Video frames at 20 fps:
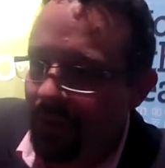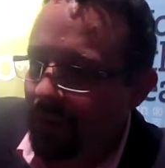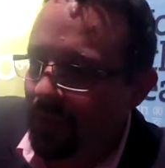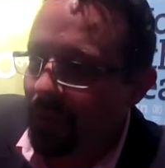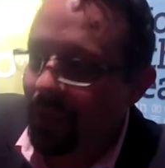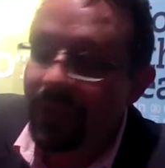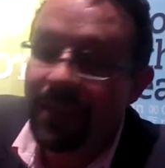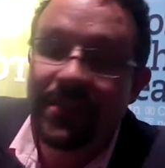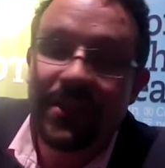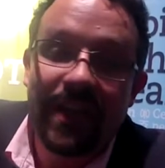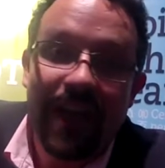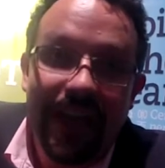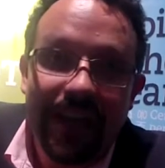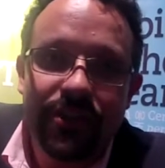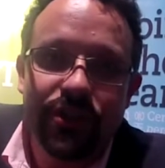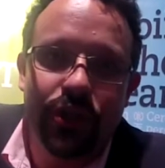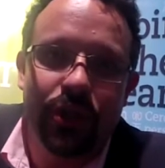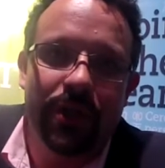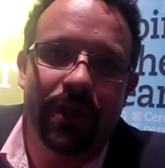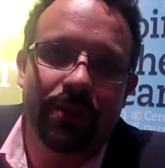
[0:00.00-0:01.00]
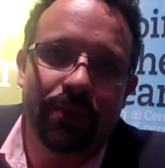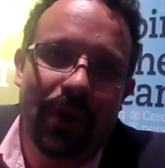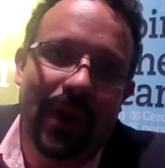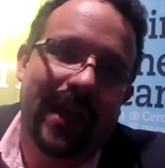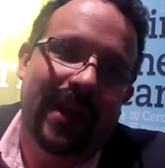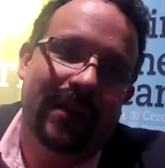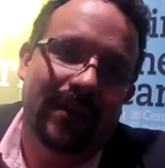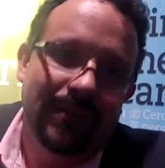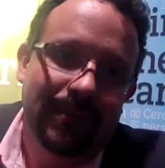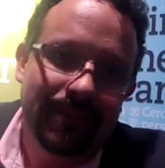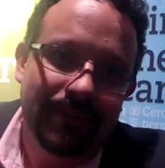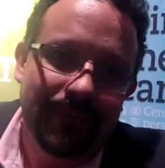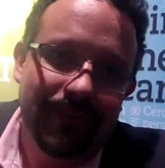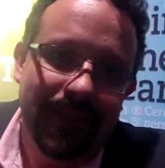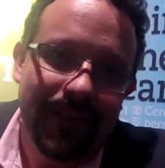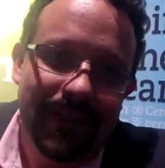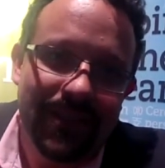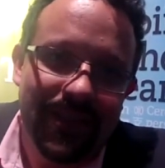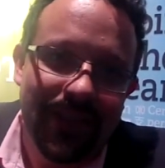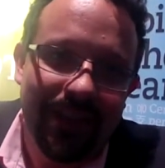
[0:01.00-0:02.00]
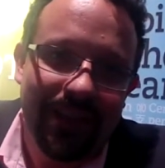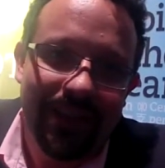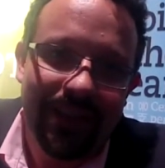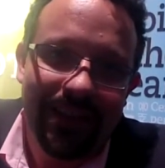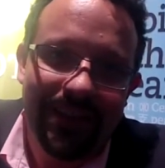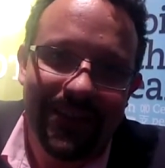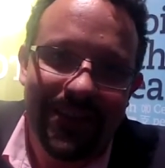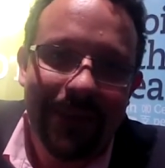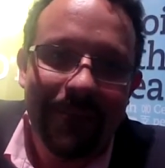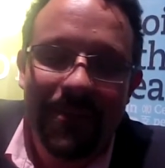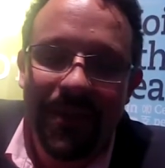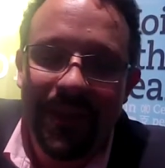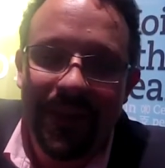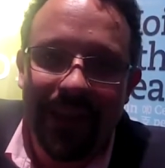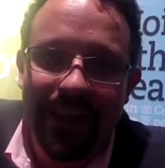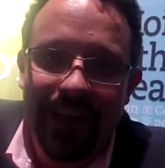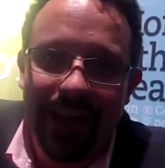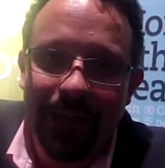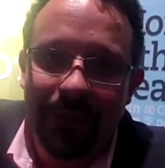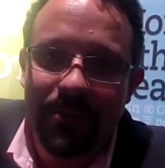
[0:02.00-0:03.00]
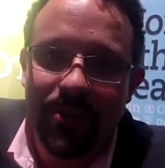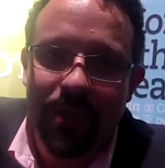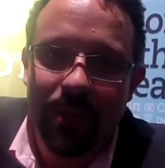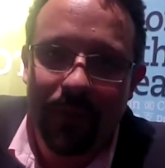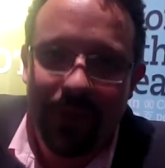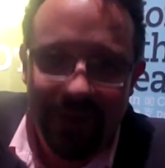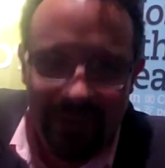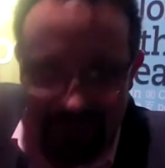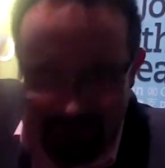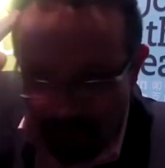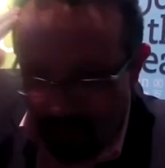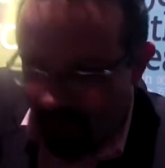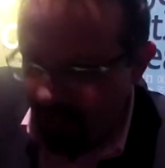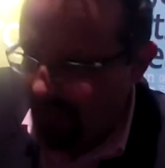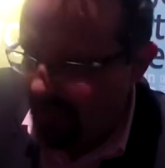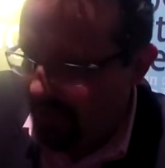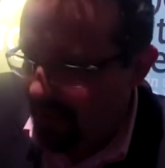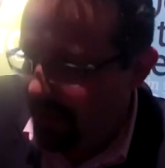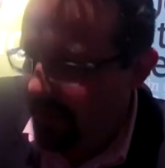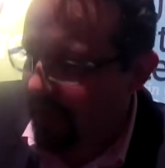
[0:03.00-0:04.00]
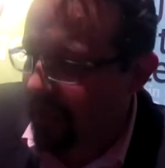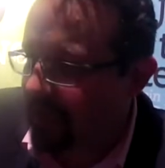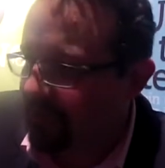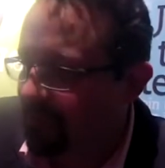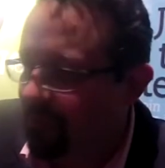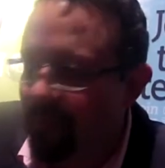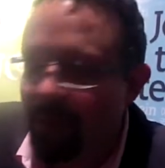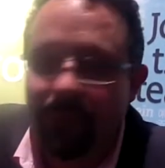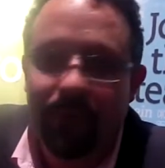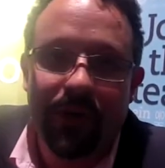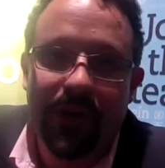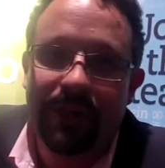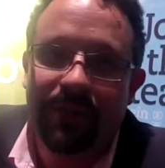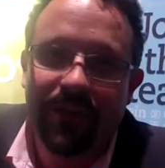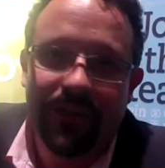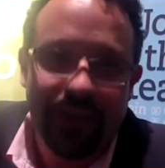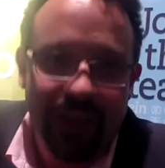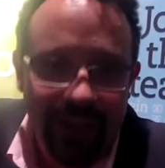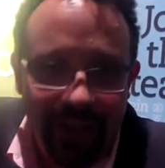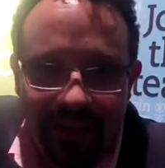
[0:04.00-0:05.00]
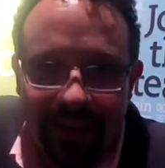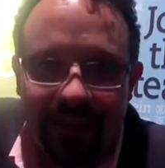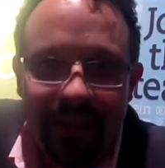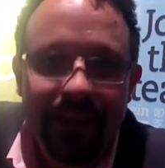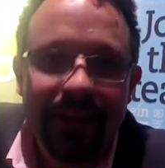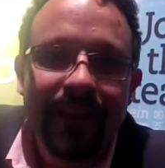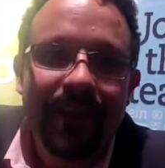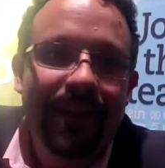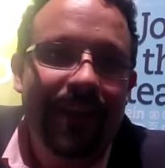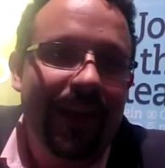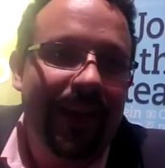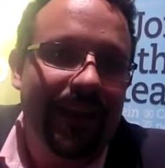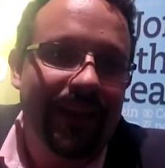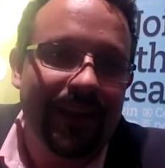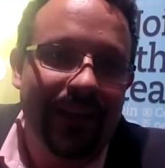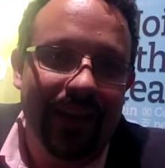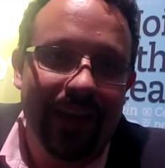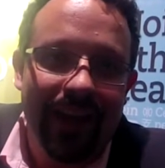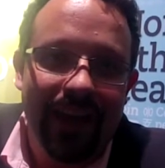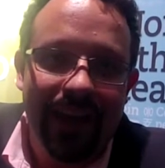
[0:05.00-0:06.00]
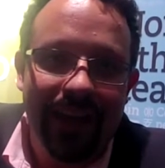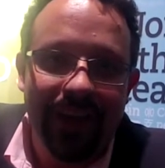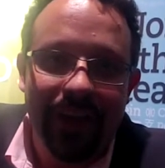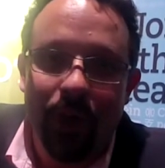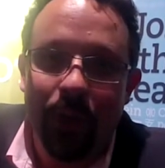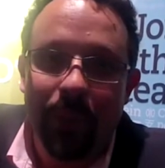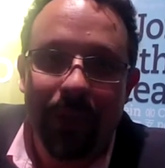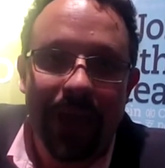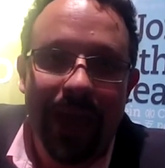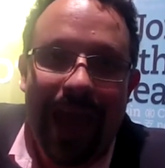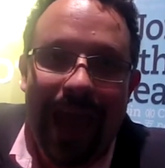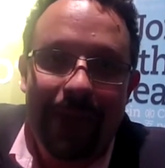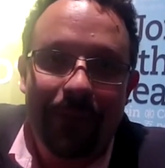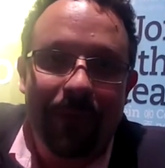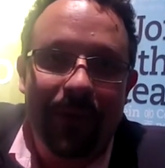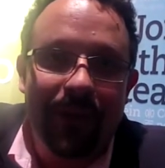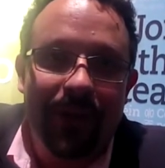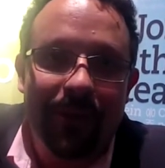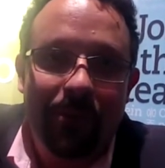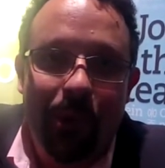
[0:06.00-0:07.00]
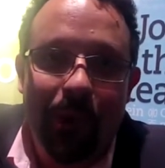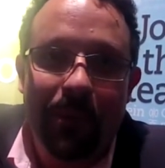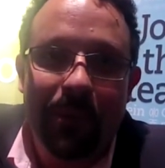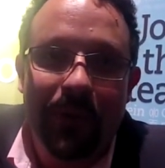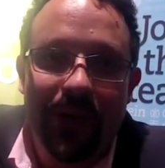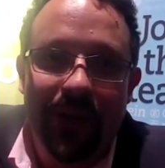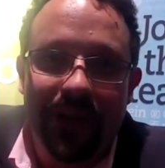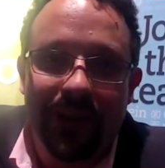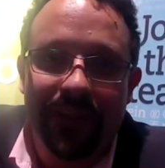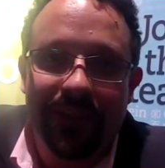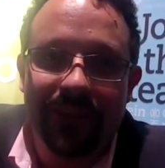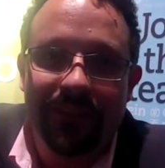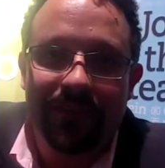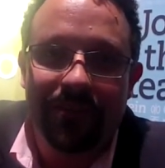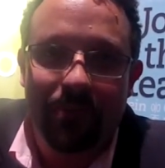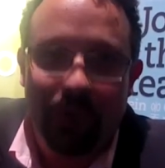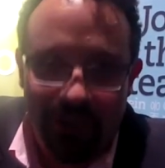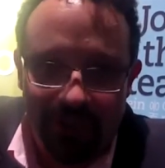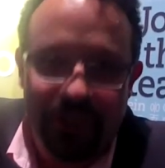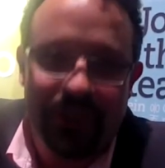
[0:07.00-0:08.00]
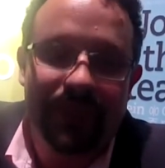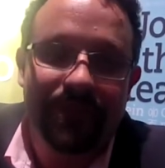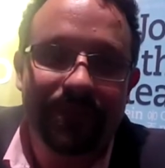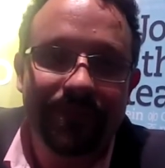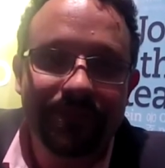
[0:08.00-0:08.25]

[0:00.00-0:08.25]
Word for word: Well, it's an external brain. It's uh, it's something that helps you be smarter and remember everything, and uh, you know be a happier, more productive person.